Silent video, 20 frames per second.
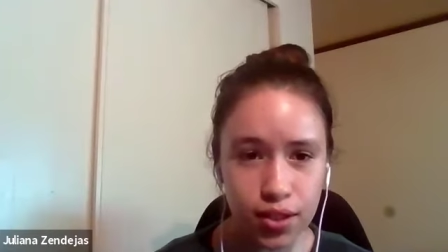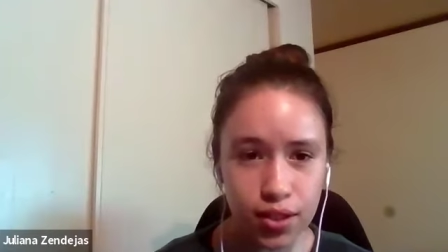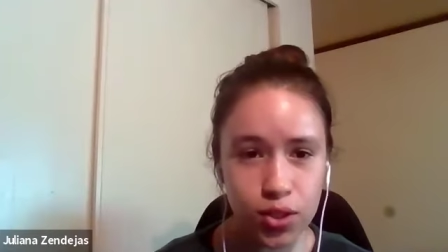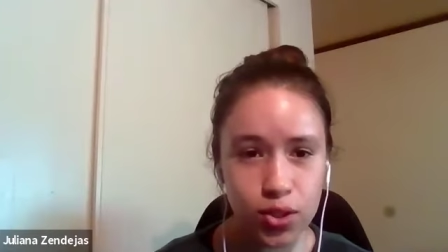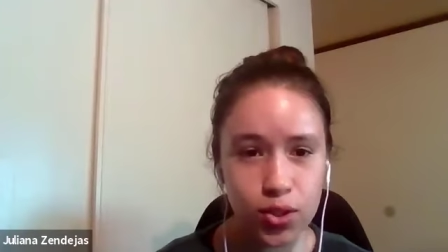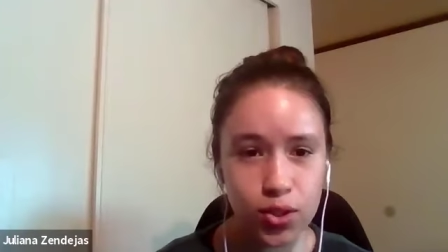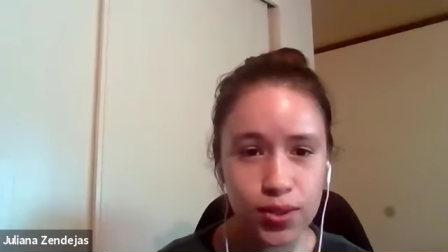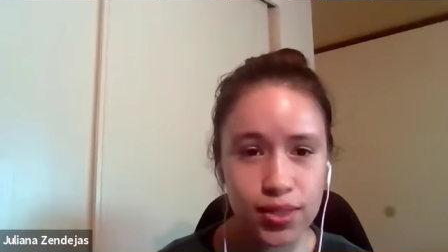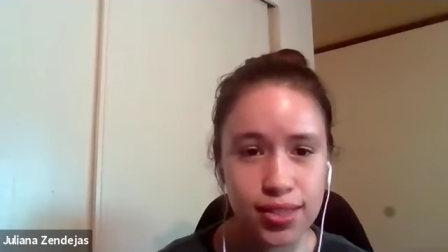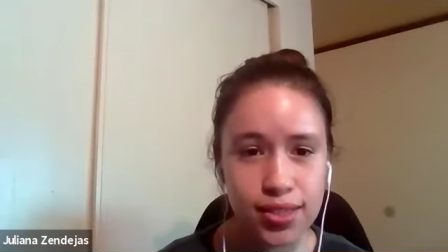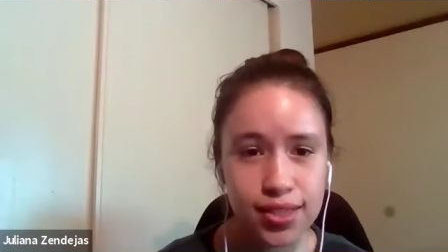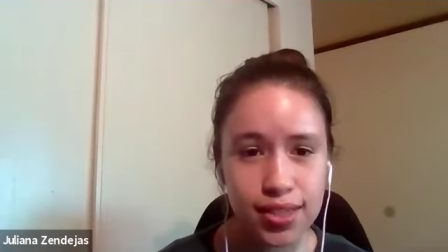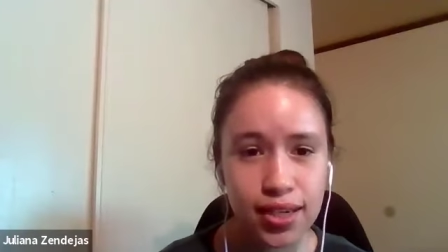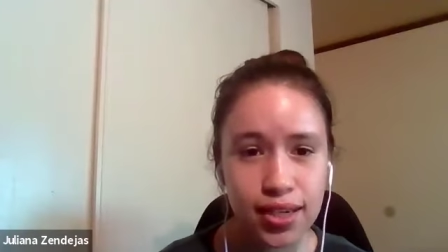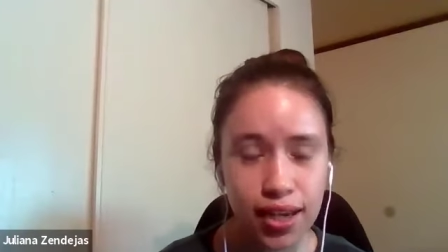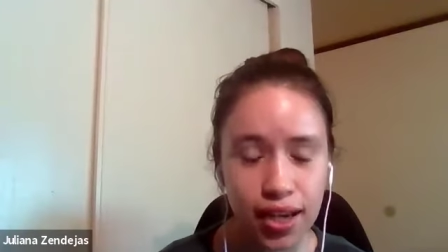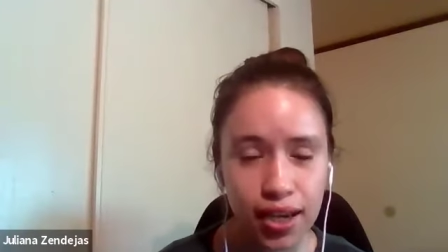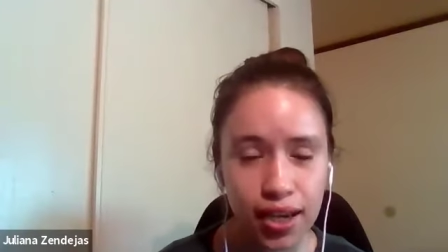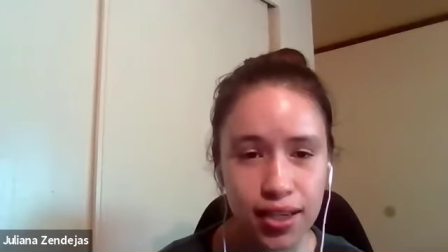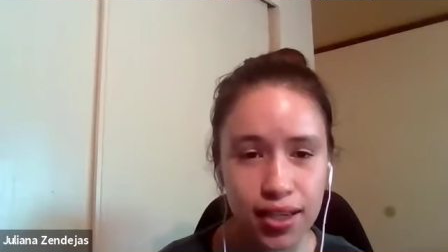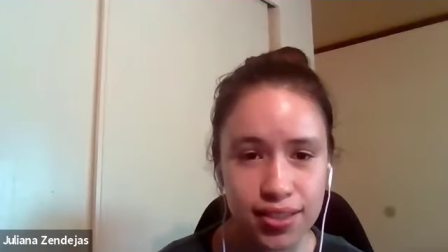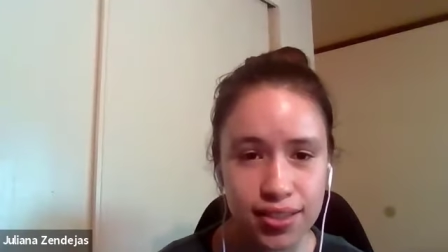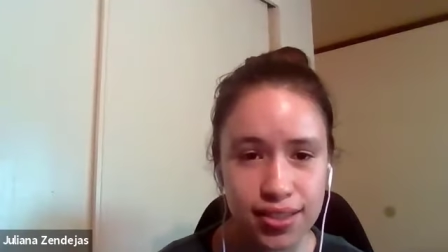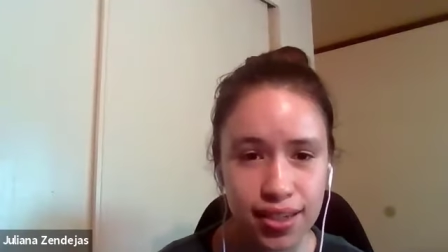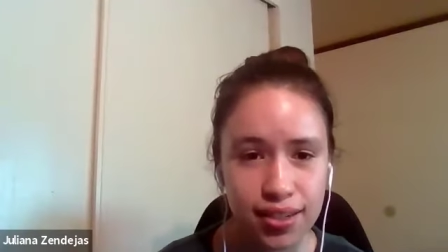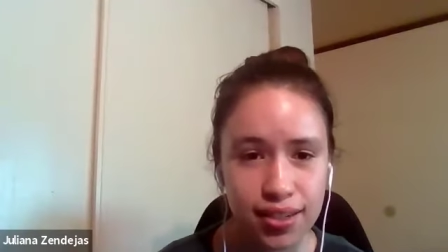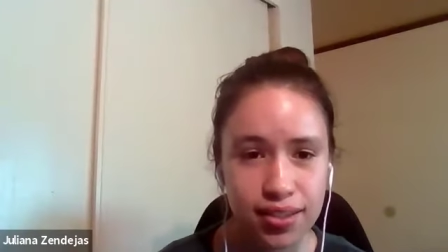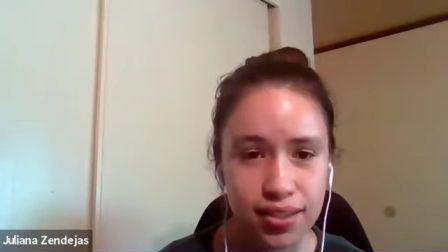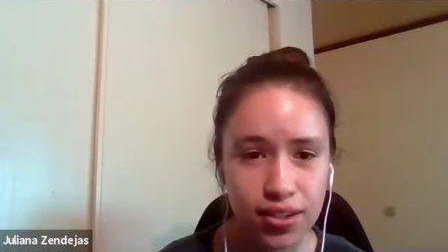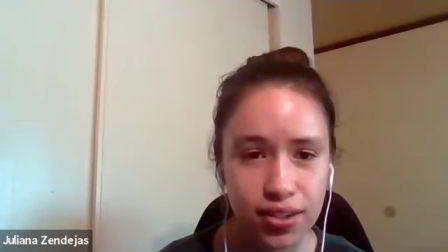So instead, I
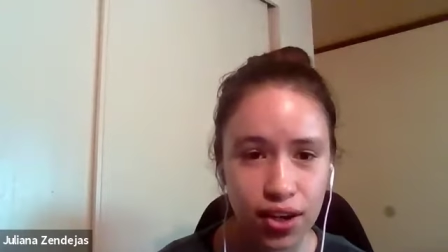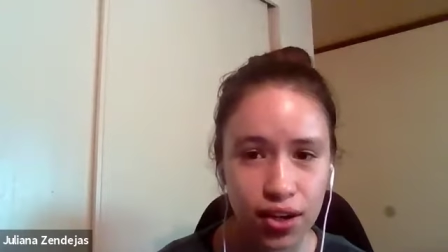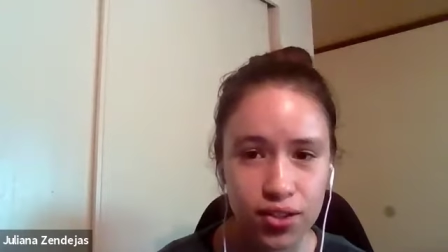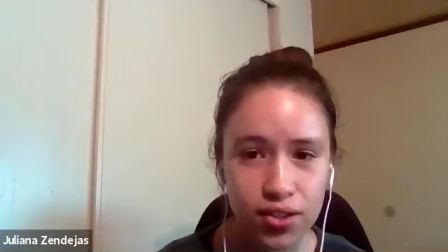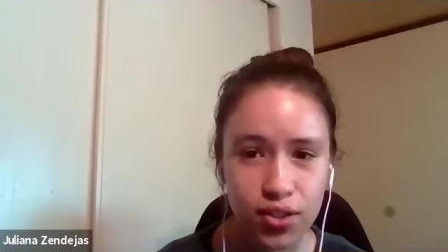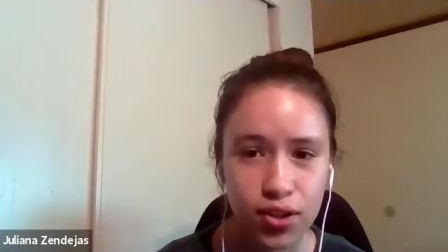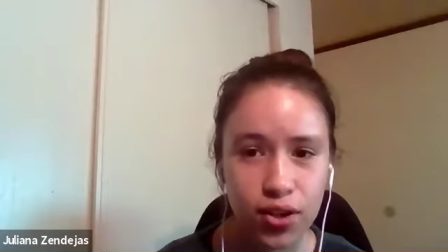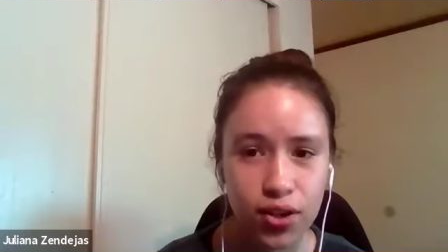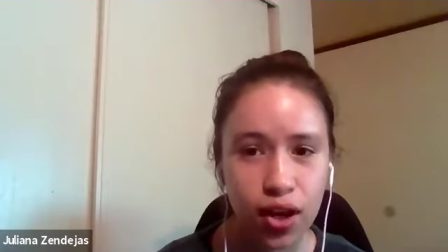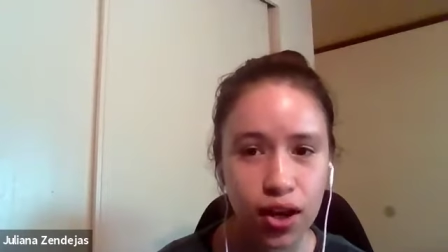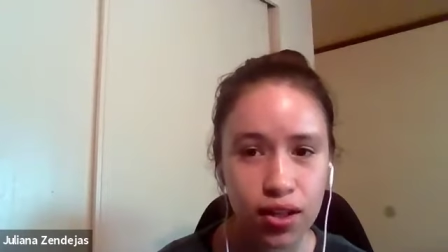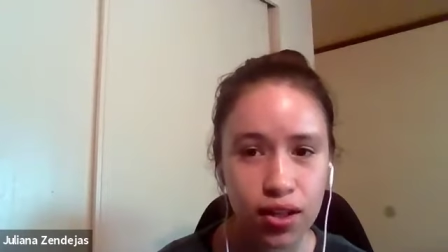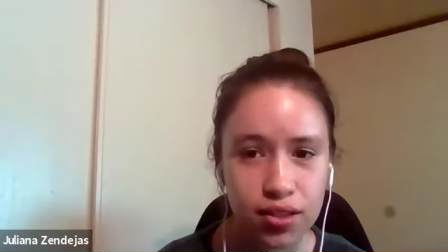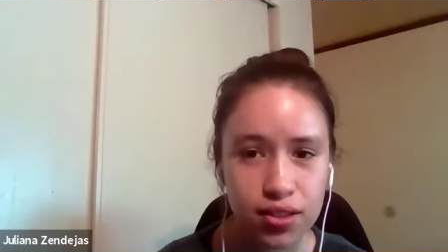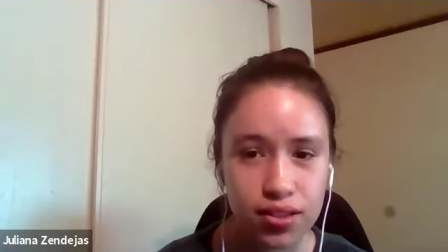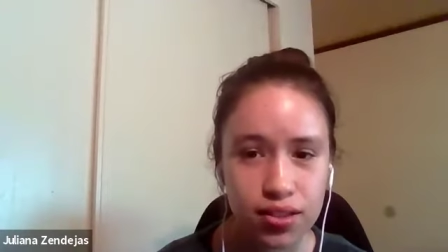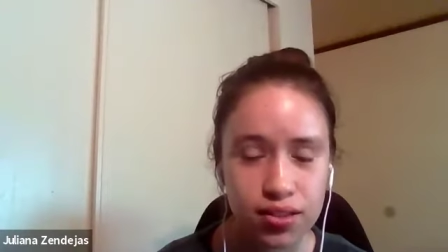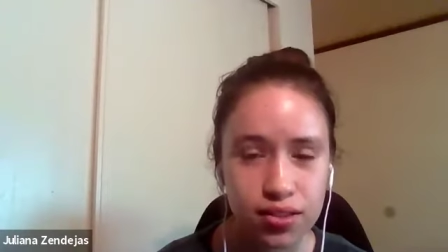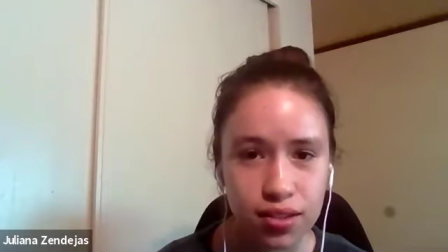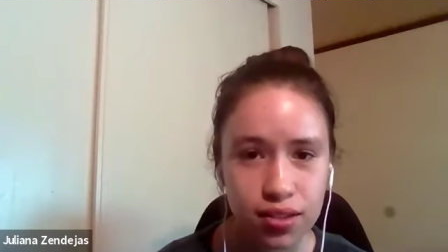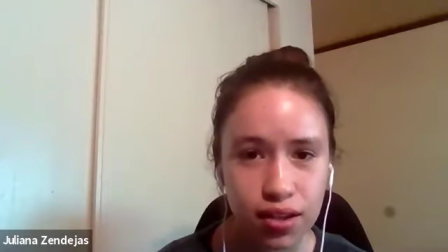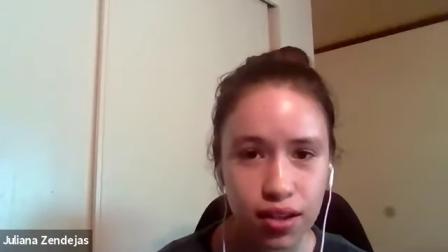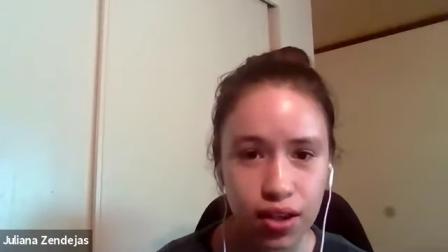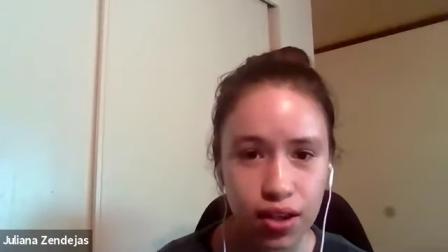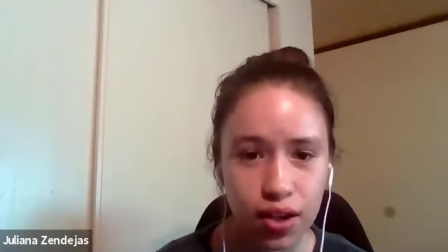attended Oxnard College